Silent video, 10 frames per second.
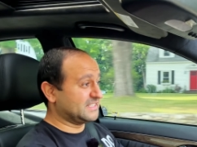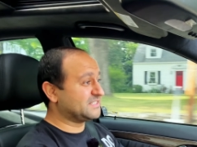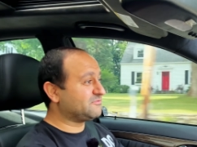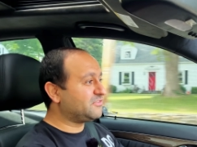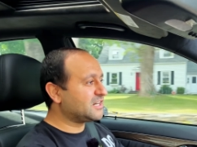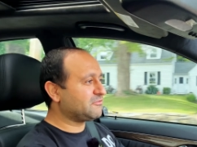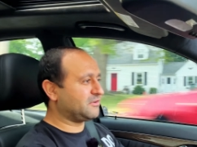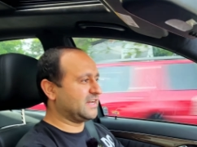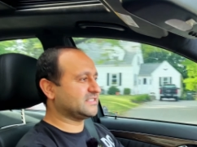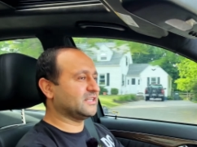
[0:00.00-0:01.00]
it's very
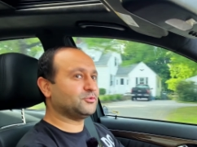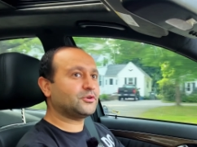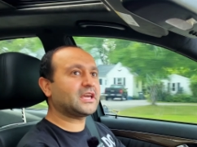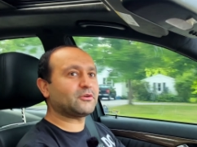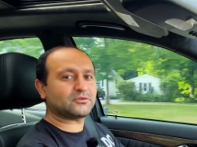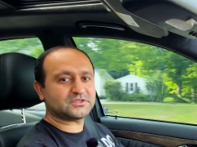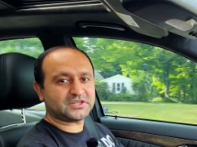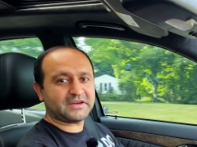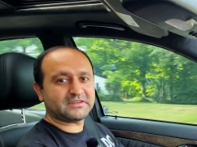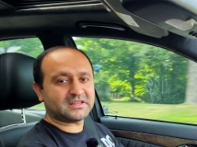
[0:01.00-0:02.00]
fast and you can
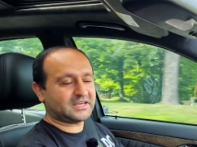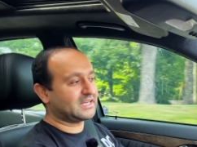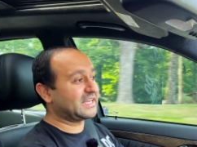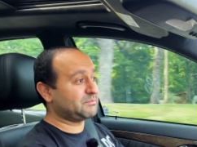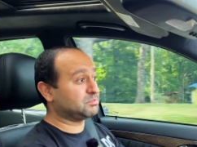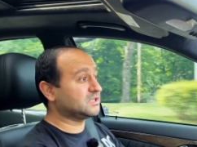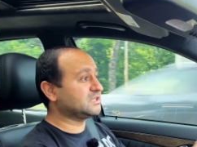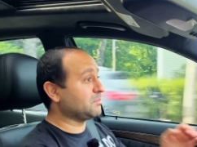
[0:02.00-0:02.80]
drive it like a complete